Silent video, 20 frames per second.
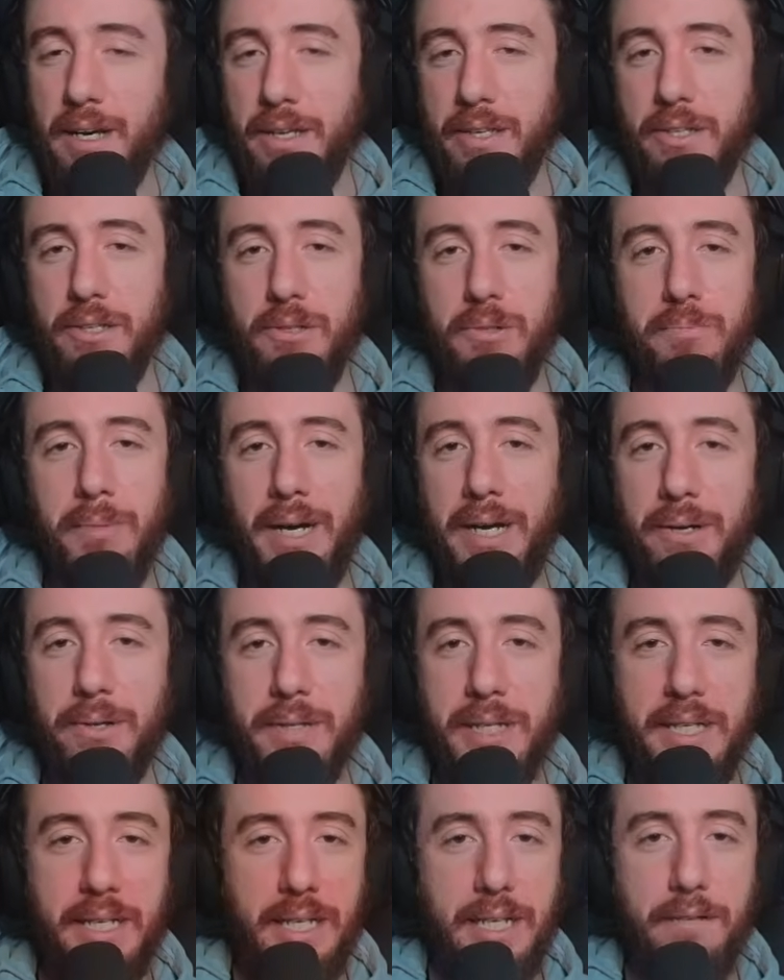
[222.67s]
you might
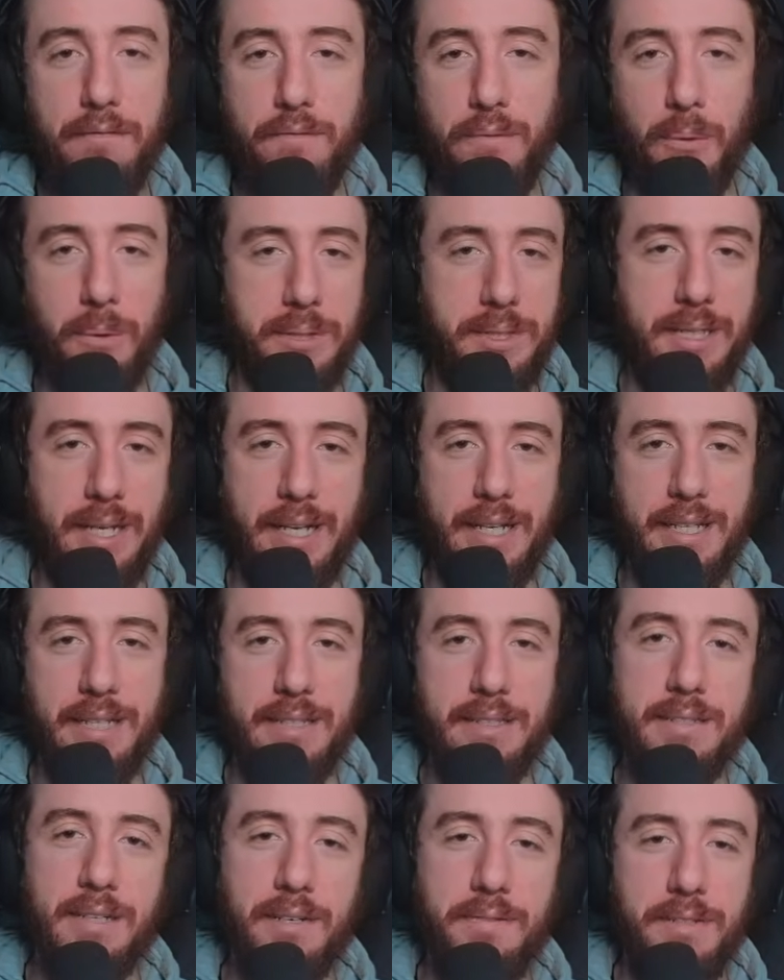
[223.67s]
only need 4
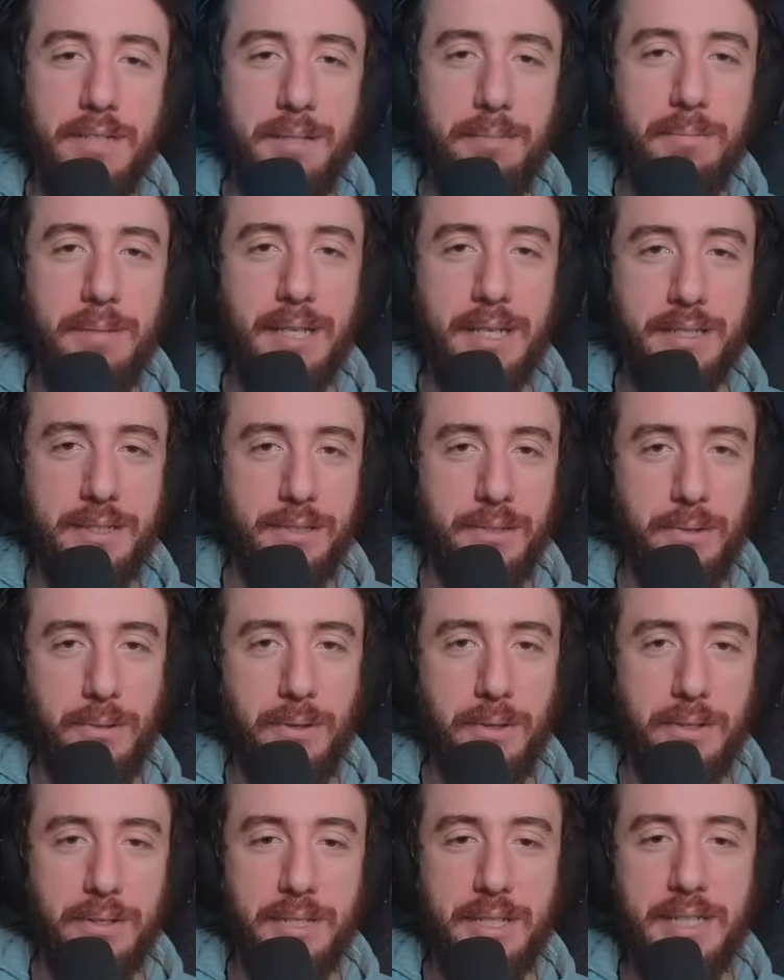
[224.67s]
seconds of DPS in
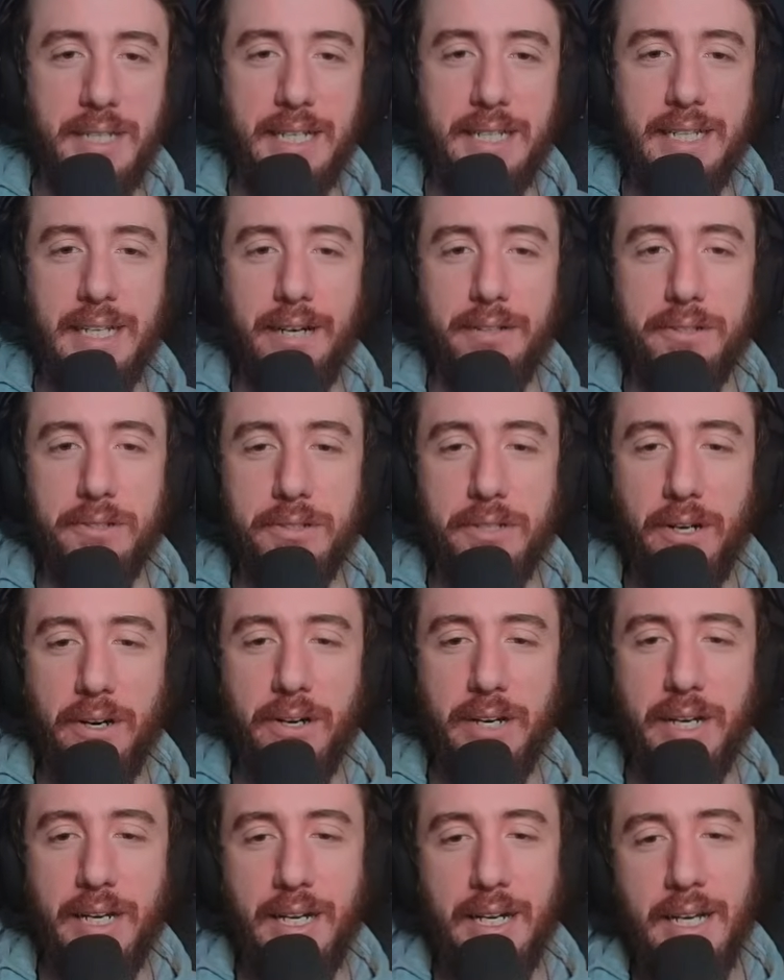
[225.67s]
order to take down your
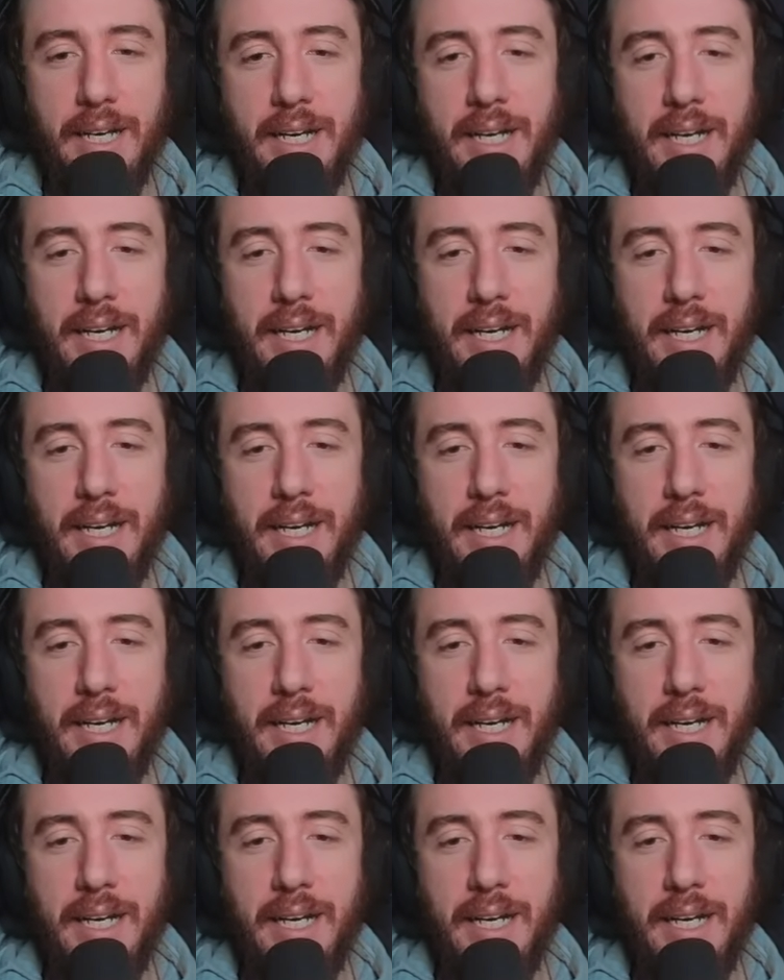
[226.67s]
target.